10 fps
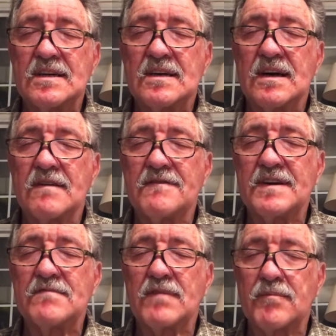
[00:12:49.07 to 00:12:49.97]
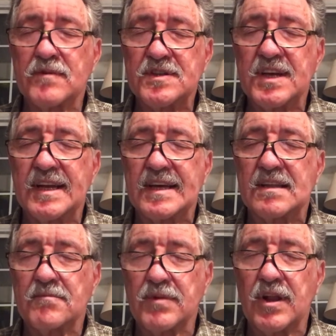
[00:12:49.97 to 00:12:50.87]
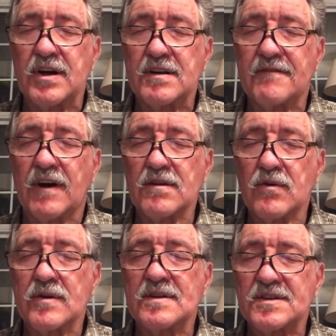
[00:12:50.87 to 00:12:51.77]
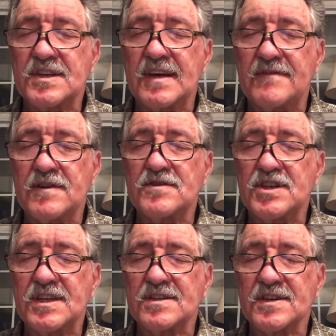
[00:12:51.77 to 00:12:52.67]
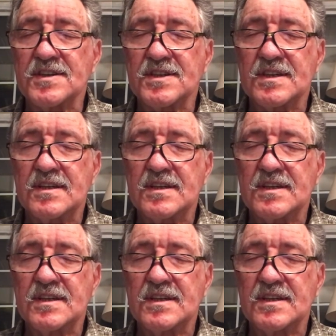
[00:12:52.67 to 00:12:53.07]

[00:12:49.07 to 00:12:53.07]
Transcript: of it representing the blood of our Lord and Savior Jesus.